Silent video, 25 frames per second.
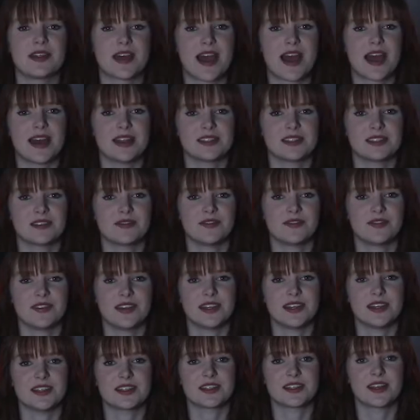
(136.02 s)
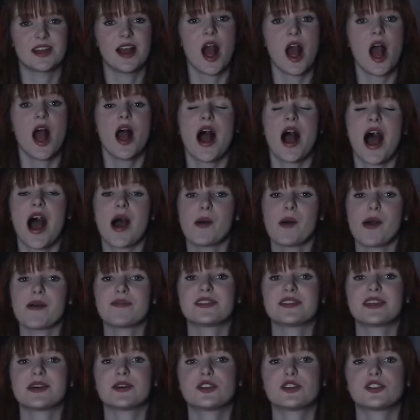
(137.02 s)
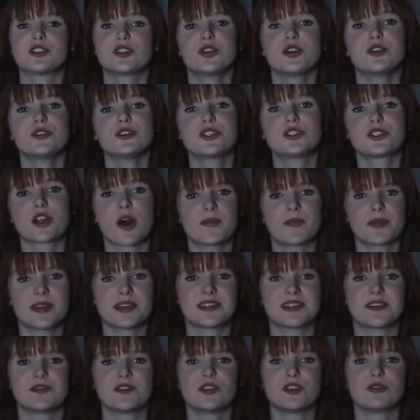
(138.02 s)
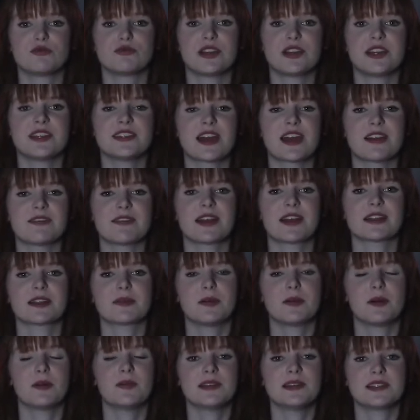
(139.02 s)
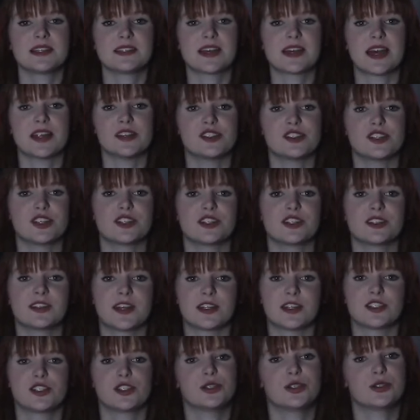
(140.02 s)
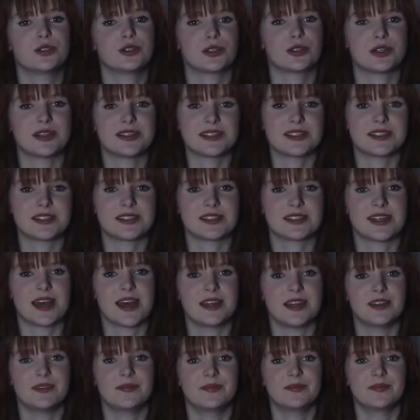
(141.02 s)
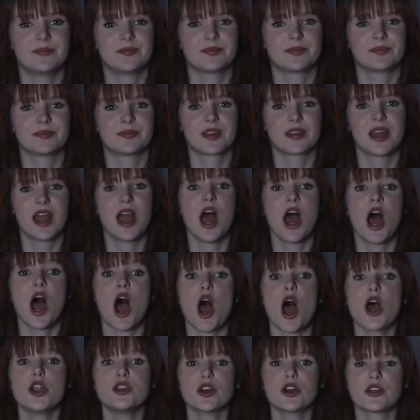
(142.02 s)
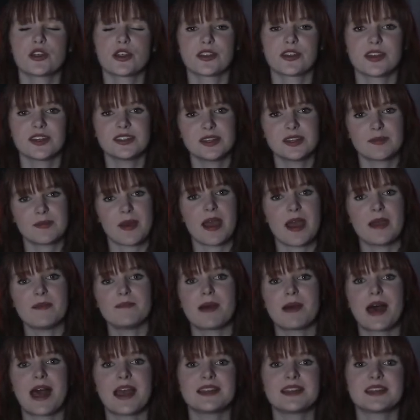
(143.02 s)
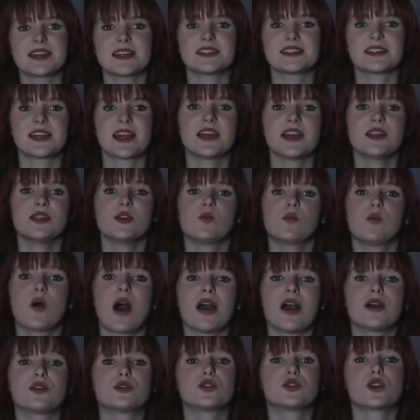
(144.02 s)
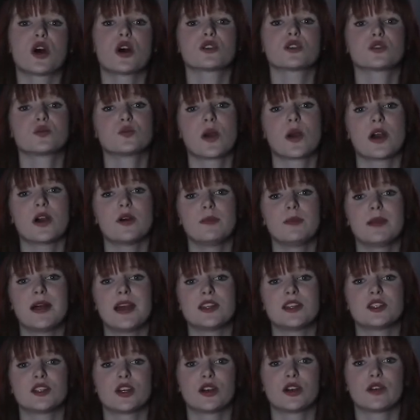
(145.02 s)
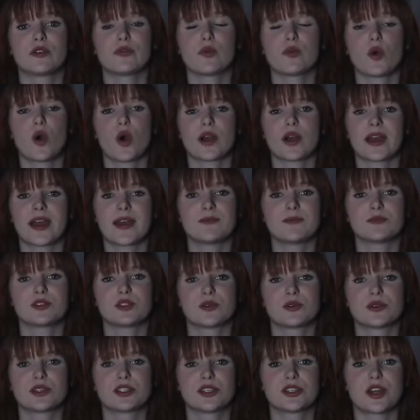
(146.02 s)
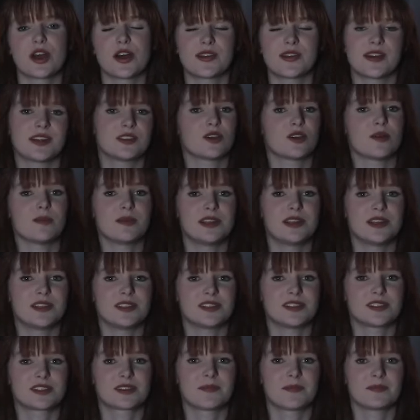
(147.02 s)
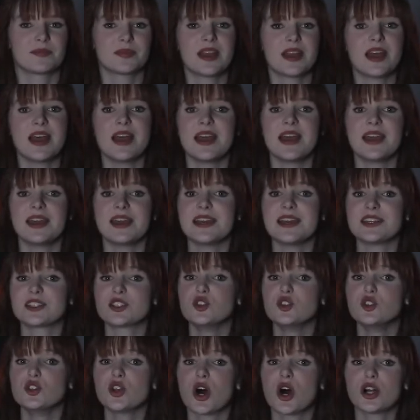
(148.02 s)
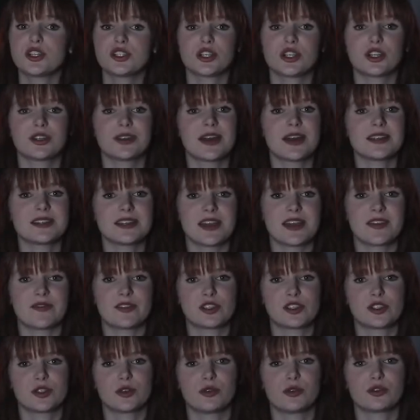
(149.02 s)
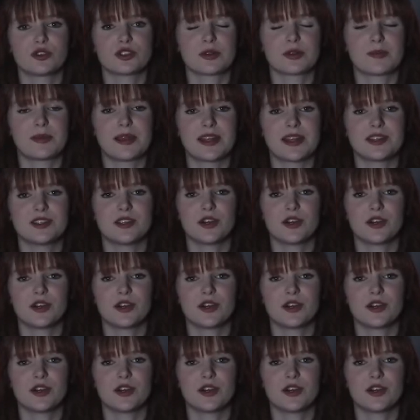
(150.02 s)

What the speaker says: their hands and feet. However, they'll soon stop this if you redirect the puppy's attention to their chew toys instead. Another thing to bear in mind is that in the wild, dogs will play tug-of-war games to assert their dominance. It's not a good idea for children to play